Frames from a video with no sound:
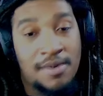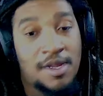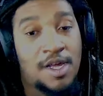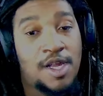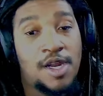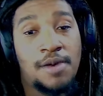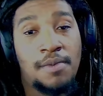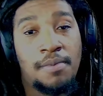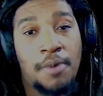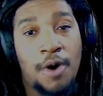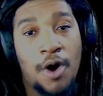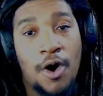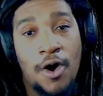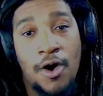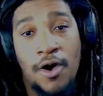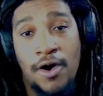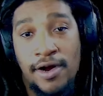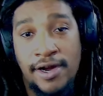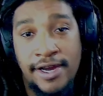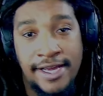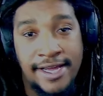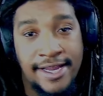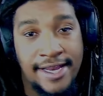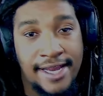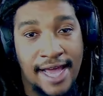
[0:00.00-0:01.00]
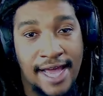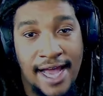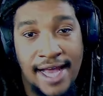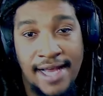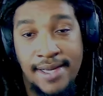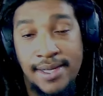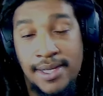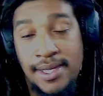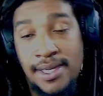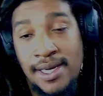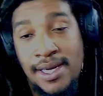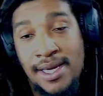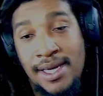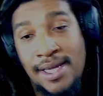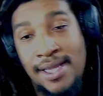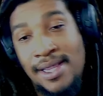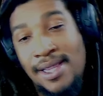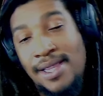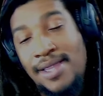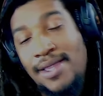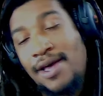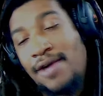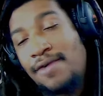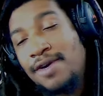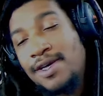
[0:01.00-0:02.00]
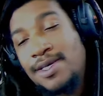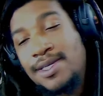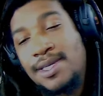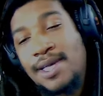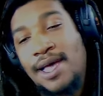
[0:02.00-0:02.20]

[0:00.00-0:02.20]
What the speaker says: Departed. I seen that one.